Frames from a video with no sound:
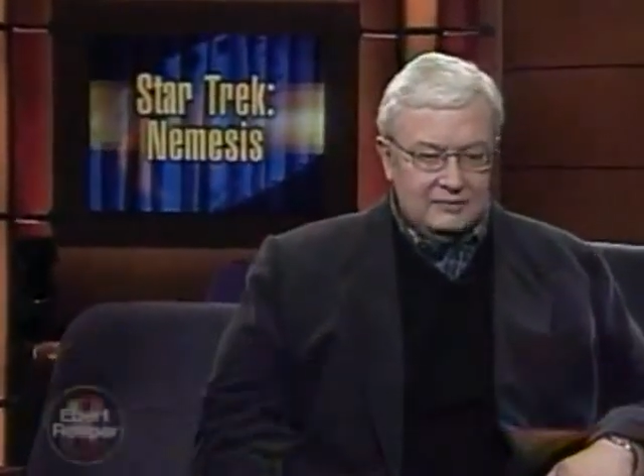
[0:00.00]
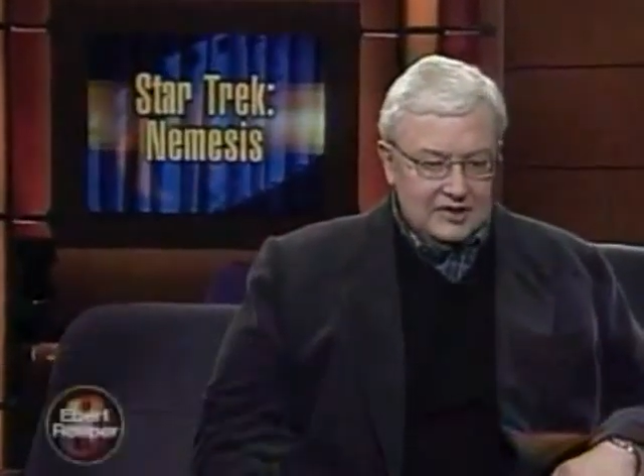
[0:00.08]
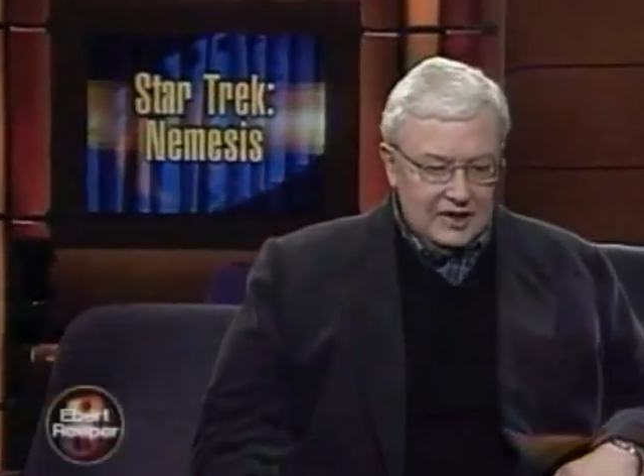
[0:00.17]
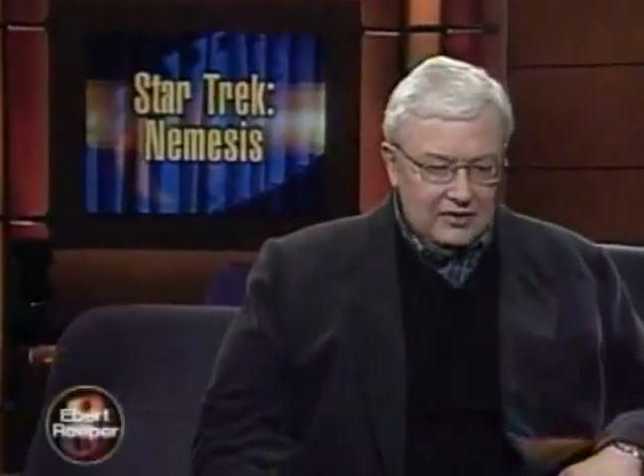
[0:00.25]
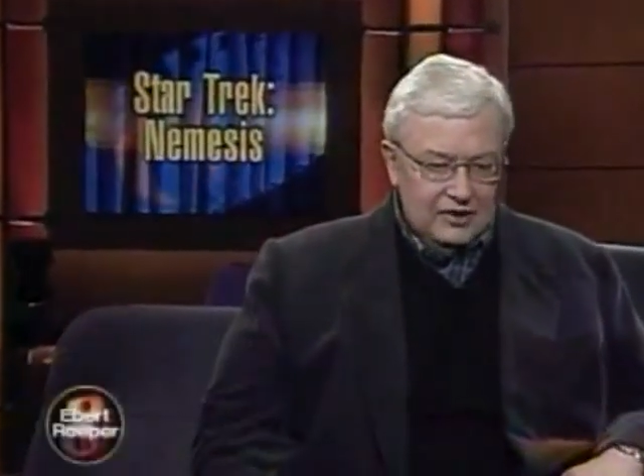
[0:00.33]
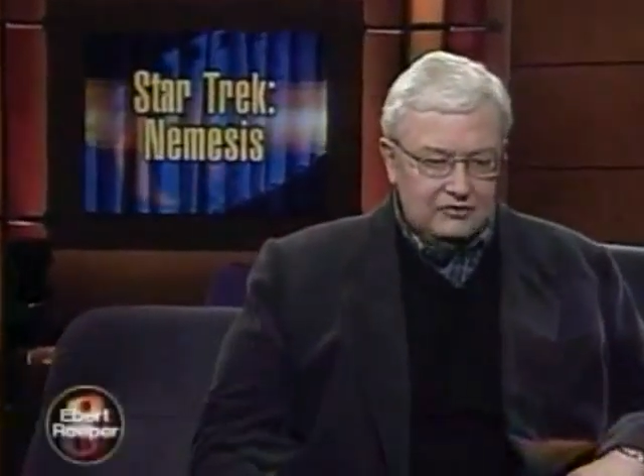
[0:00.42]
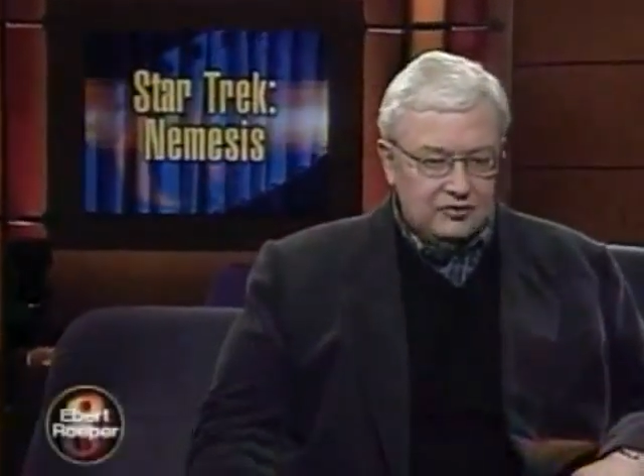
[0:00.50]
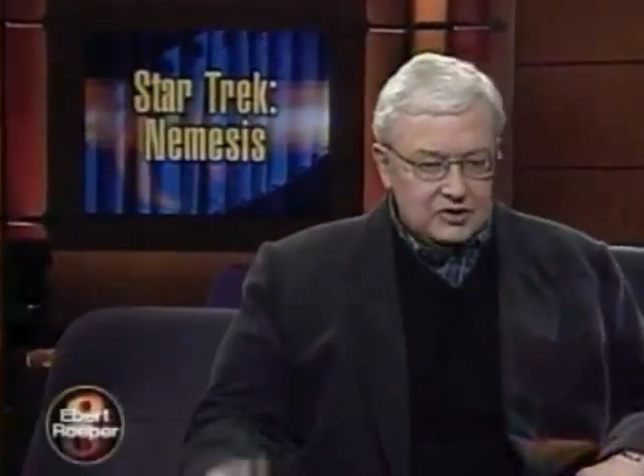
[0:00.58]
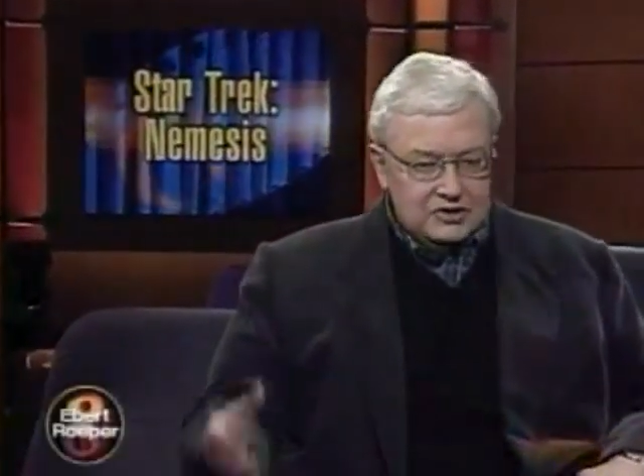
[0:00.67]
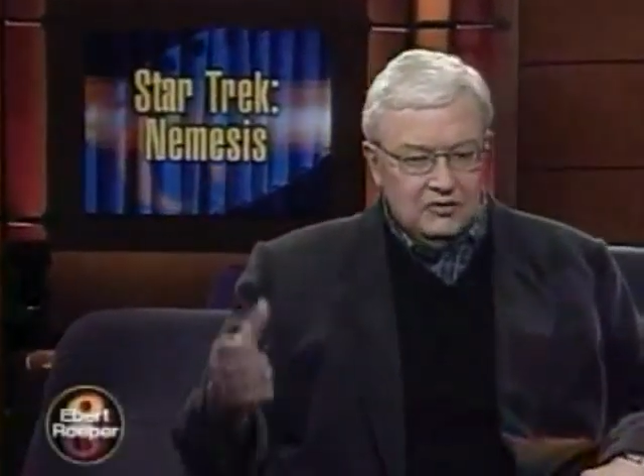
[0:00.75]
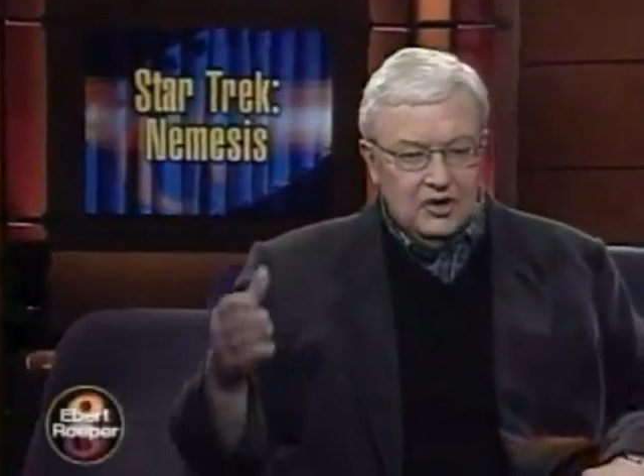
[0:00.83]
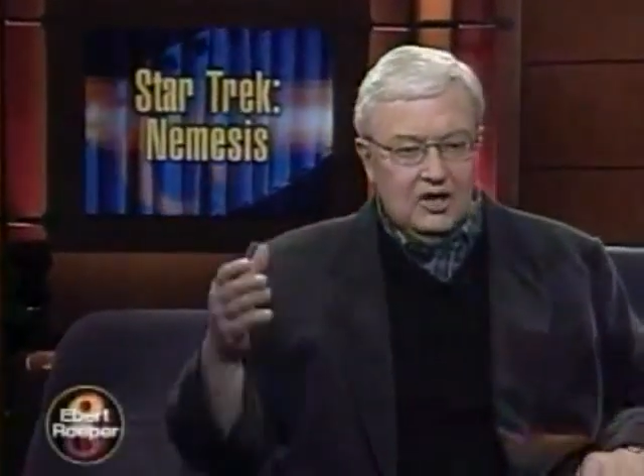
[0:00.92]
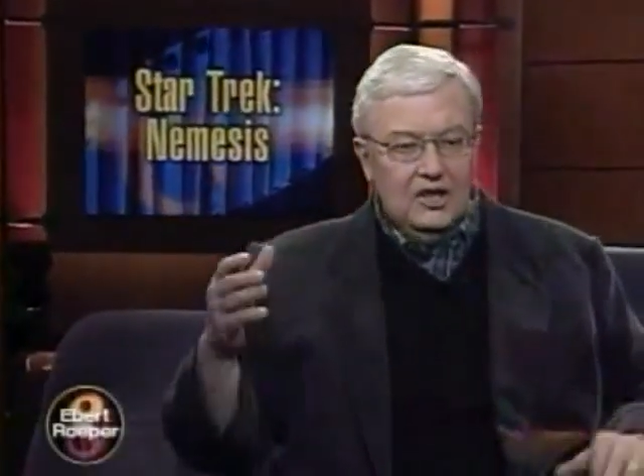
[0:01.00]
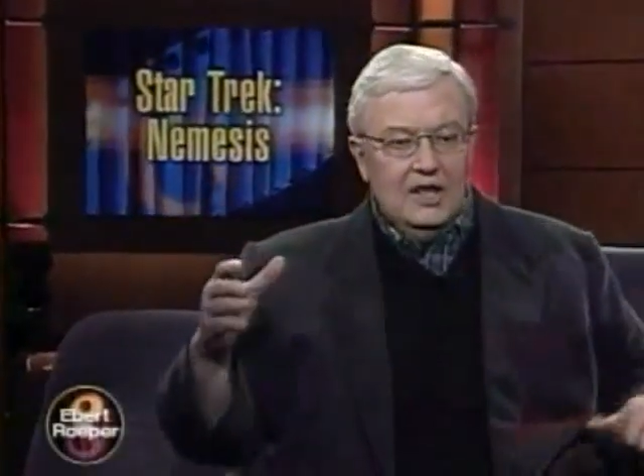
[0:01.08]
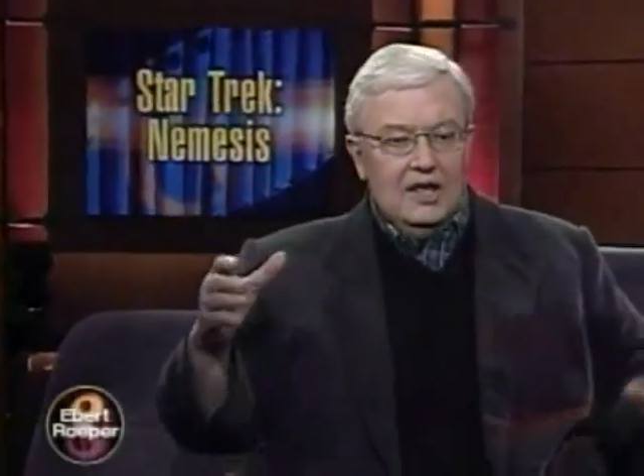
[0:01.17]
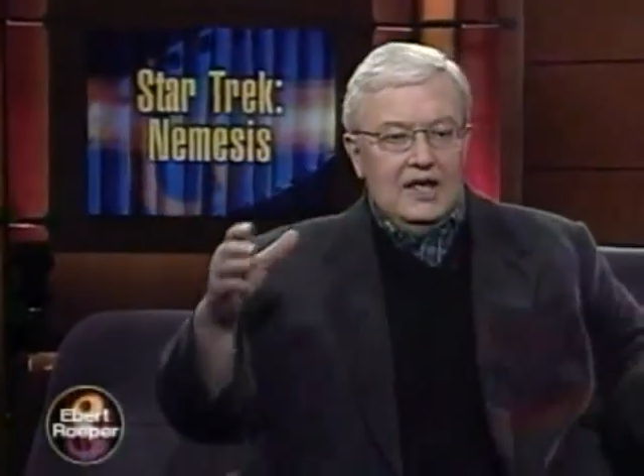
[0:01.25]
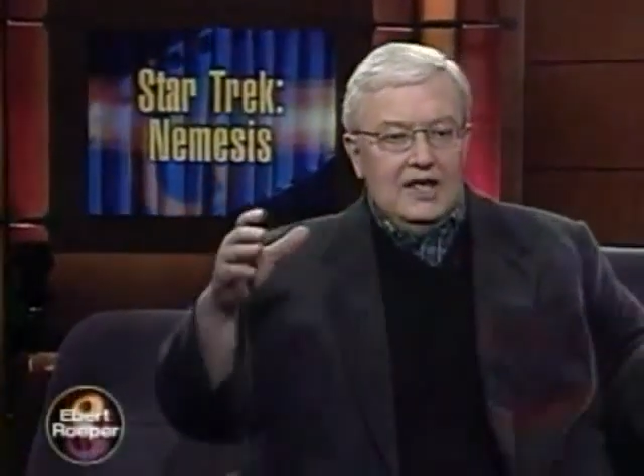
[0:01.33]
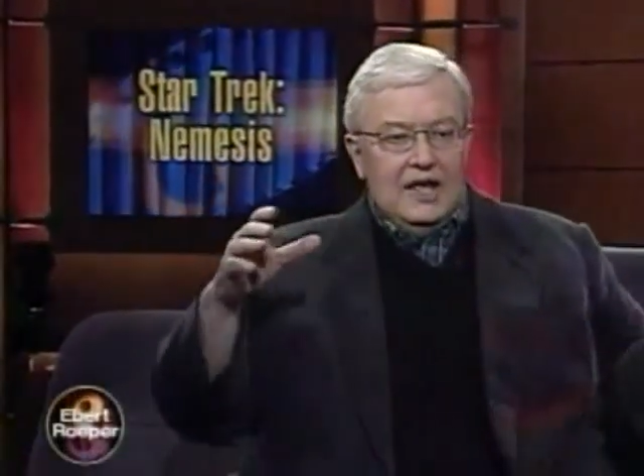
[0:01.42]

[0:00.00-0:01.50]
I'm telling you, first of all,